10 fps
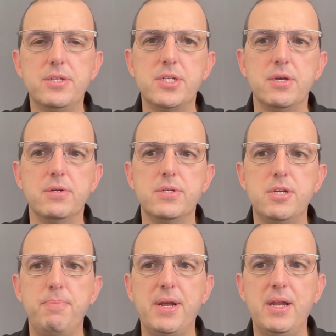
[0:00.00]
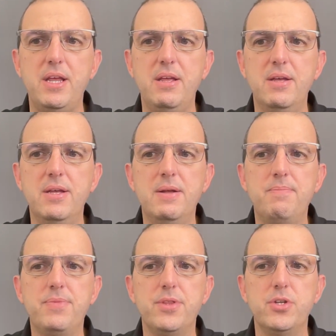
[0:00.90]
So typically
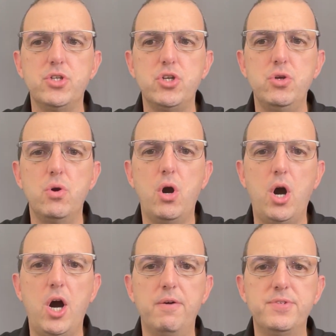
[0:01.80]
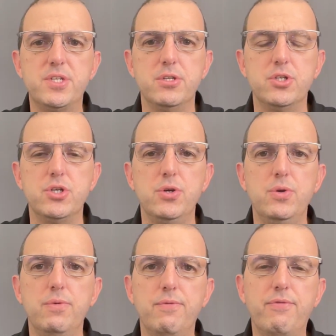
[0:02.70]
the 2 halves, the
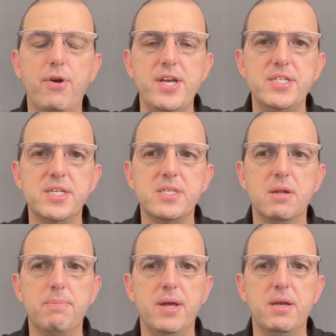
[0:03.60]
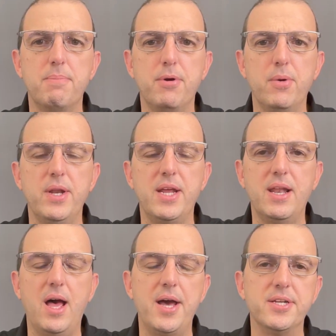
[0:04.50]
2 phrases that make a poetic
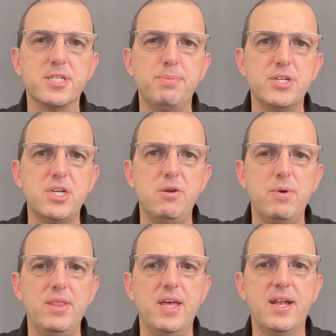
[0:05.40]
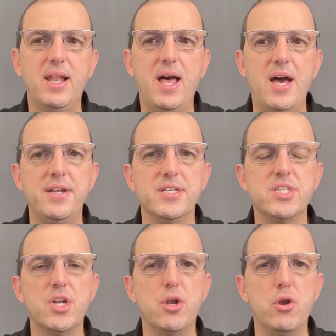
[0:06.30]
line, especially when that line
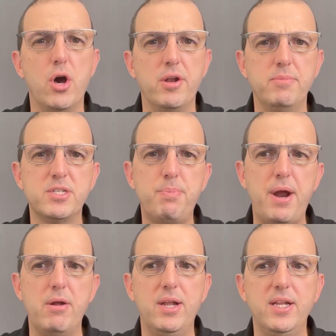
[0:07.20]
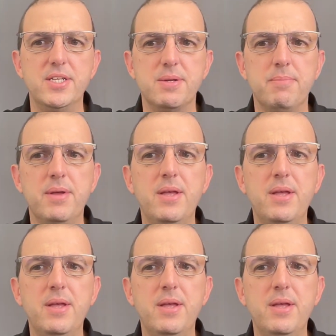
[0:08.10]
is synonymous parallelism,